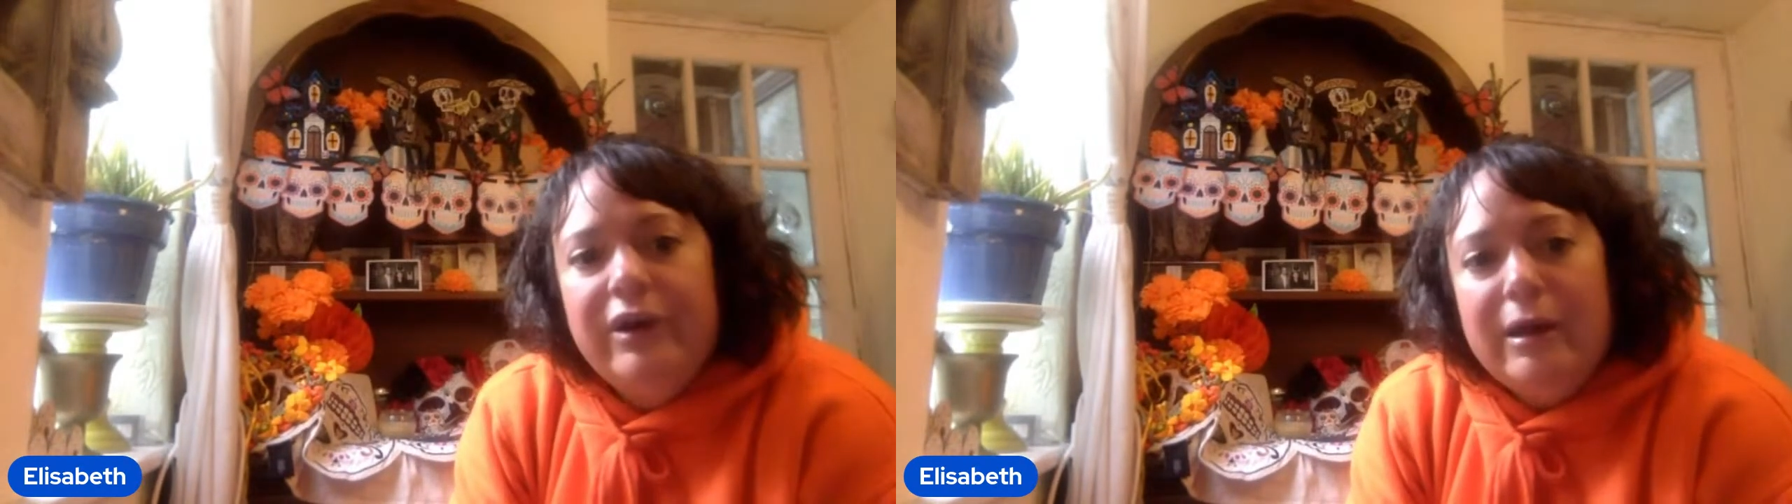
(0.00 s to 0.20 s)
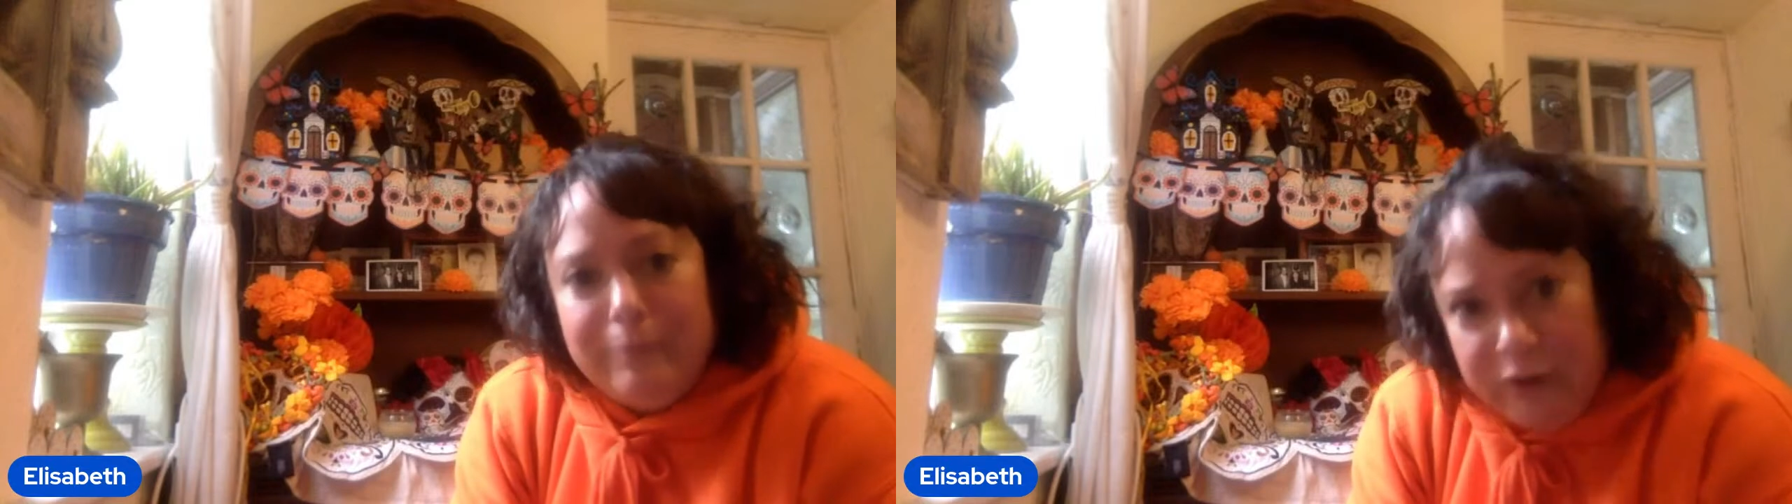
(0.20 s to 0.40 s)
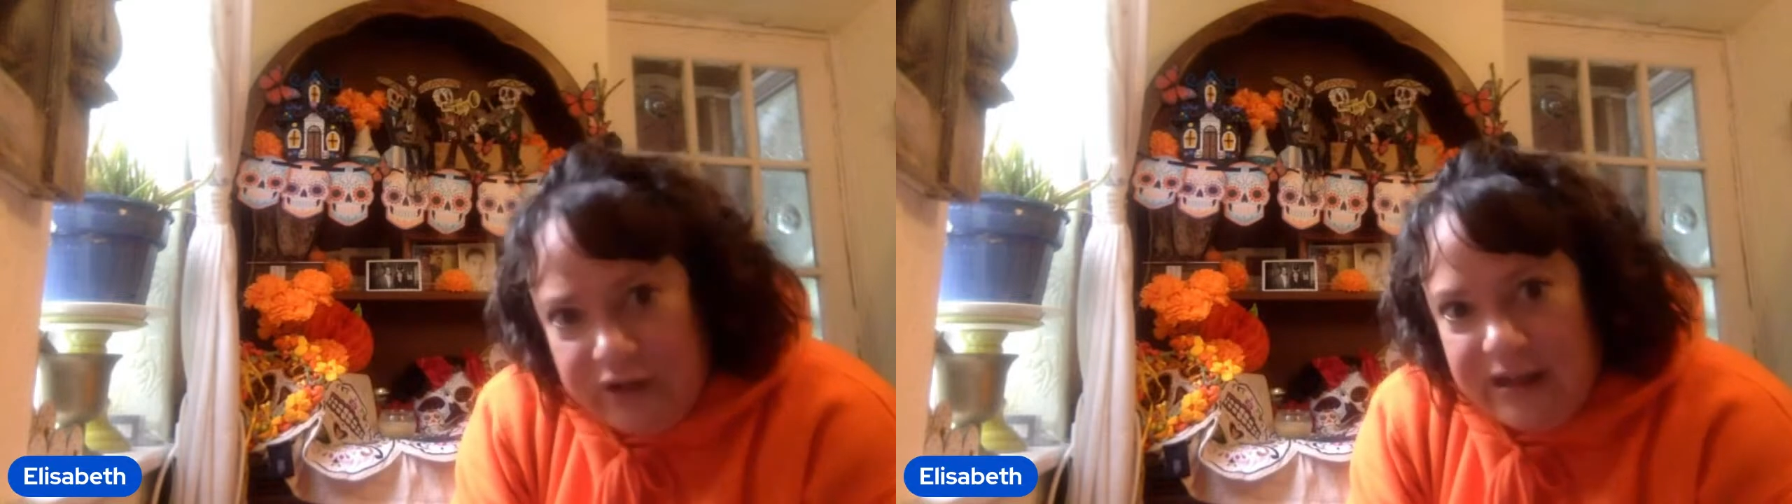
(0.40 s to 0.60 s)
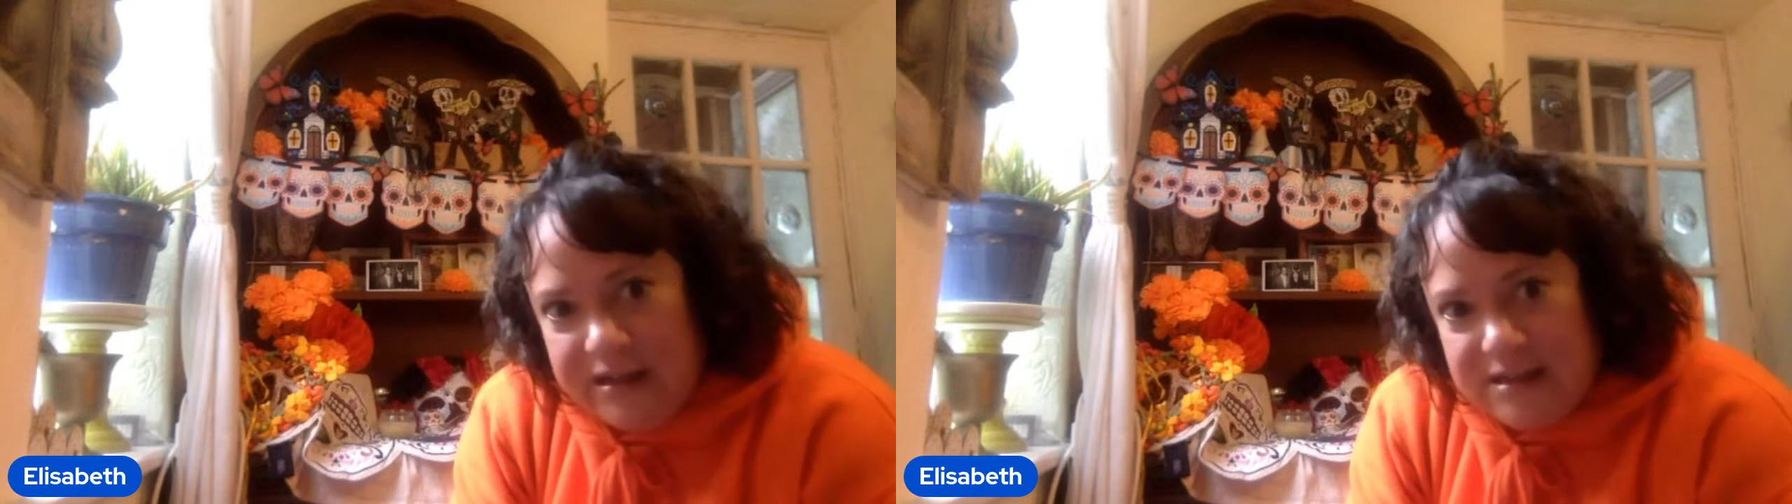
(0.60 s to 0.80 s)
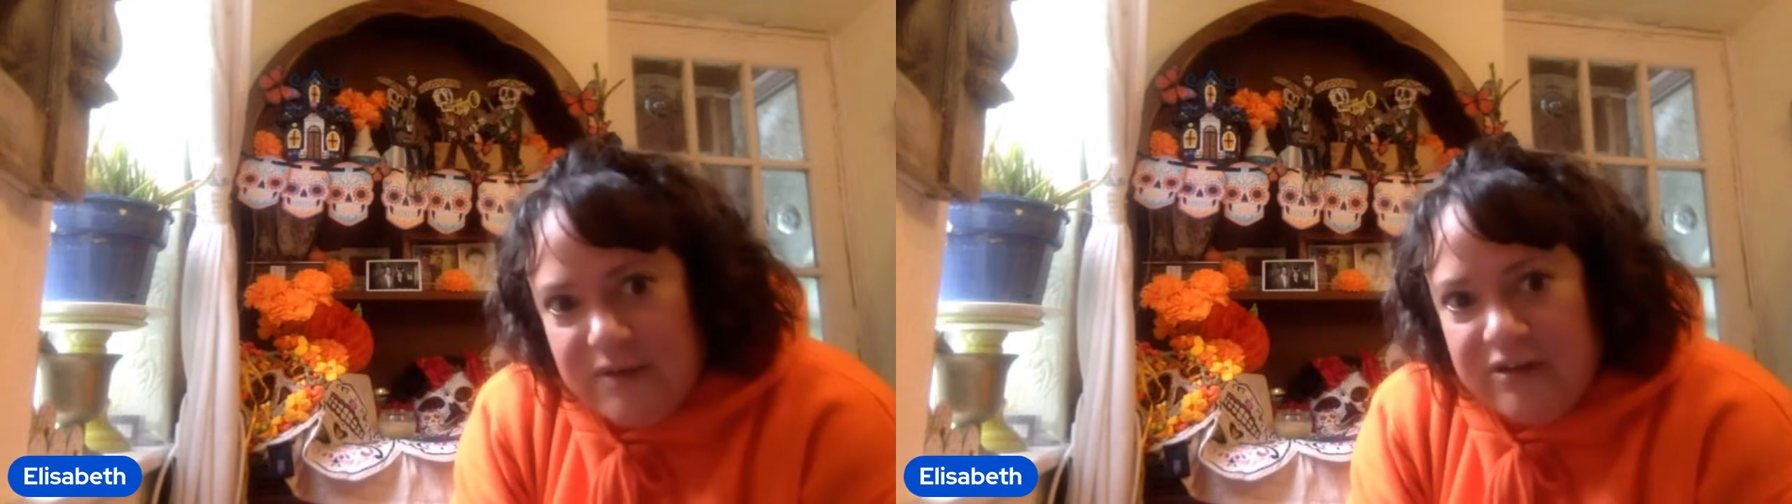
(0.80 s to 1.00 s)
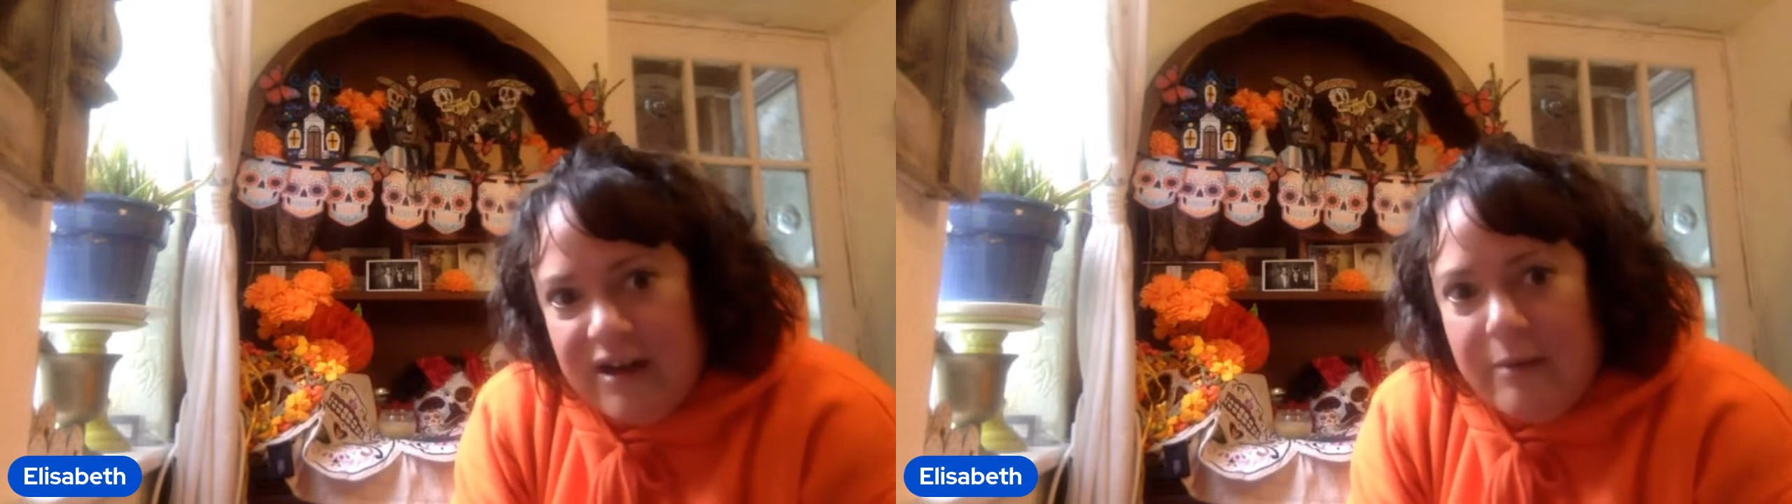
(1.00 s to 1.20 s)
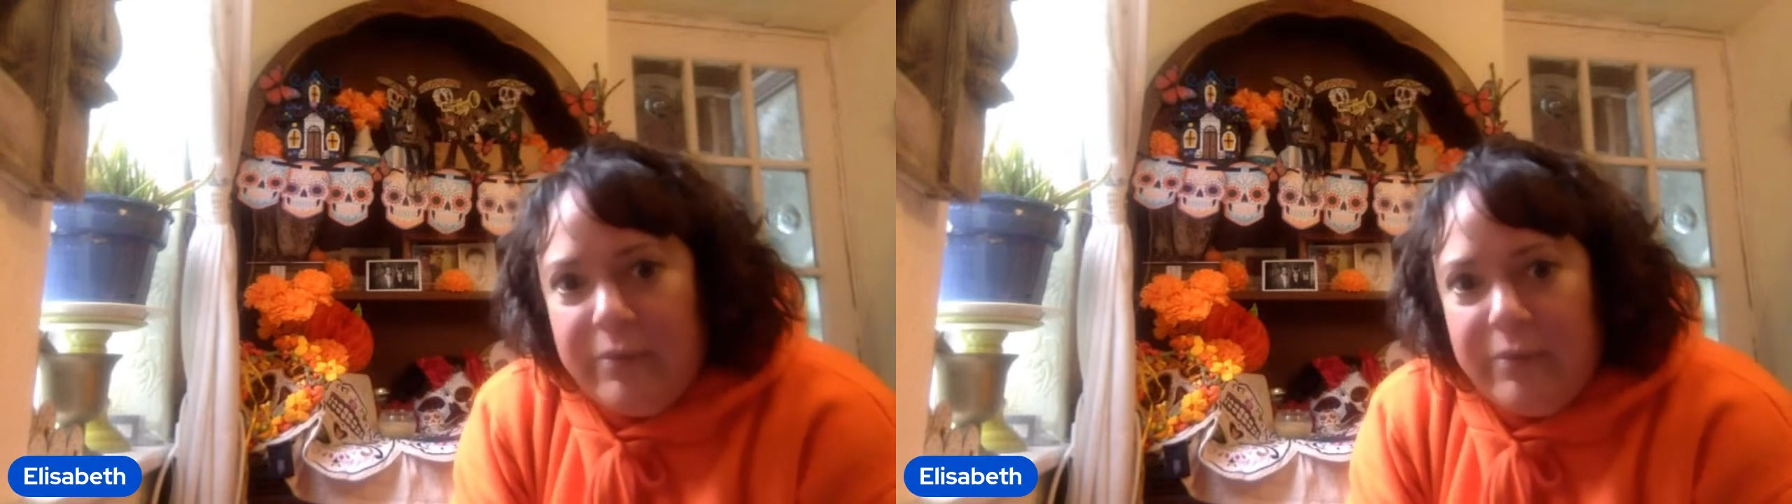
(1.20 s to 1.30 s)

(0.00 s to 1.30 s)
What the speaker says: I put a glass of water out,